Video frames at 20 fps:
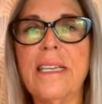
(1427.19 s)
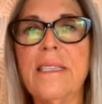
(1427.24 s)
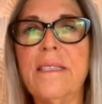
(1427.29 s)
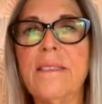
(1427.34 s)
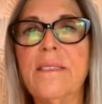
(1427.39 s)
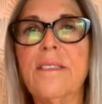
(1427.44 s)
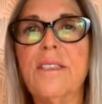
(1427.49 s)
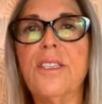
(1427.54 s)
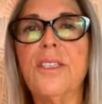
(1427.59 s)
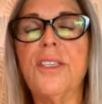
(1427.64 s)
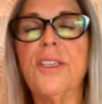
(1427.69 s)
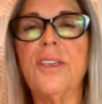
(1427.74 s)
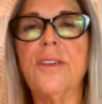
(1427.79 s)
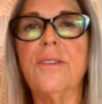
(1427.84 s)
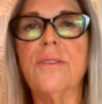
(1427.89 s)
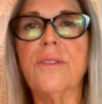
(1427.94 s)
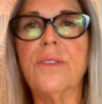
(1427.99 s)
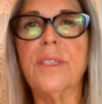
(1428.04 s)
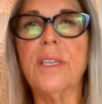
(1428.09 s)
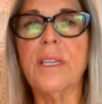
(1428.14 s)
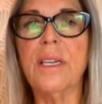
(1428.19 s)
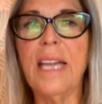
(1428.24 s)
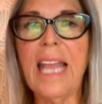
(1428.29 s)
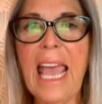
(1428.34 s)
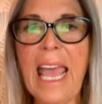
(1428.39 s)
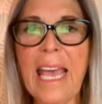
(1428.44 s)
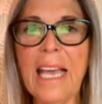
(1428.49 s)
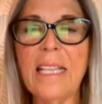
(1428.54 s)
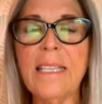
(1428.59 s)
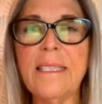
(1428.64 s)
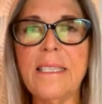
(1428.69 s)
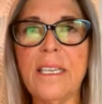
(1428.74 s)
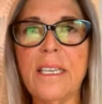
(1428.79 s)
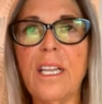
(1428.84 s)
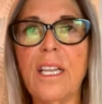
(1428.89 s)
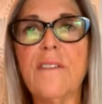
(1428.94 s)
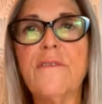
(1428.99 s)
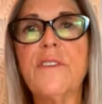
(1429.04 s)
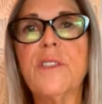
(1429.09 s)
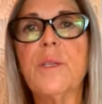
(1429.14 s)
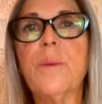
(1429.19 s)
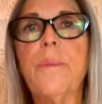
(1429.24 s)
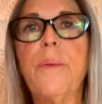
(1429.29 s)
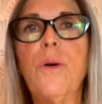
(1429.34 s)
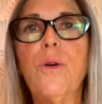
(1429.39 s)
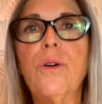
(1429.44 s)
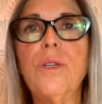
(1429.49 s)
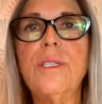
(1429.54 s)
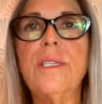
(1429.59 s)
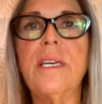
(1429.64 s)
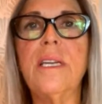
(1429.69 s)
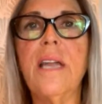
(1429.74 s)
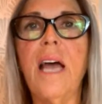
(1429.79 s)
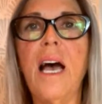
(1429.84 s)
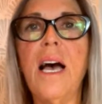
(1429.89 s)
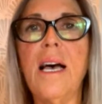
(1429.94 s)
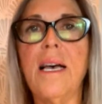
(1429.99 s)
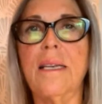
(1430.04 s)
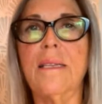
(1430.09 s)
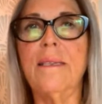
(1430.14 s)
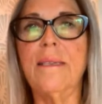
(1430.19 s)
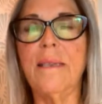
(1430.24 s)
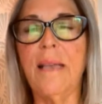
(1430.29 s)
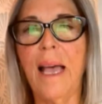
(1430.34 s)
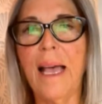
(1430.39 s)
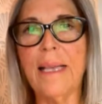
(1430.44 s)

Institute and Anton have supported us